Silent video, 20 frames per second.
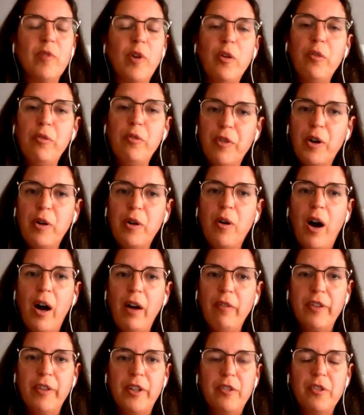go for a
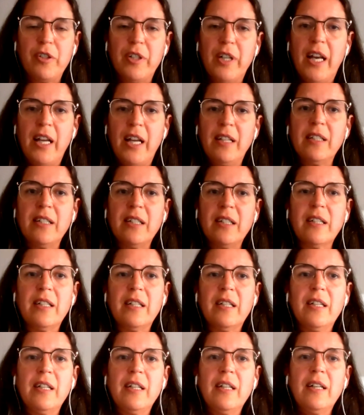coffee together.
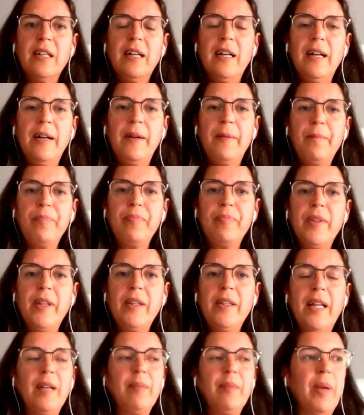
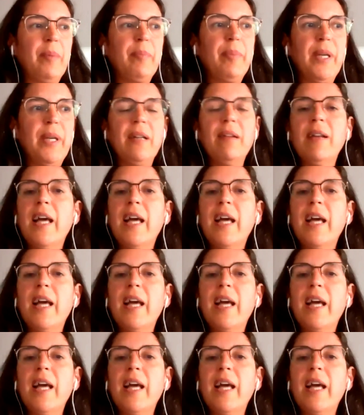Then maybe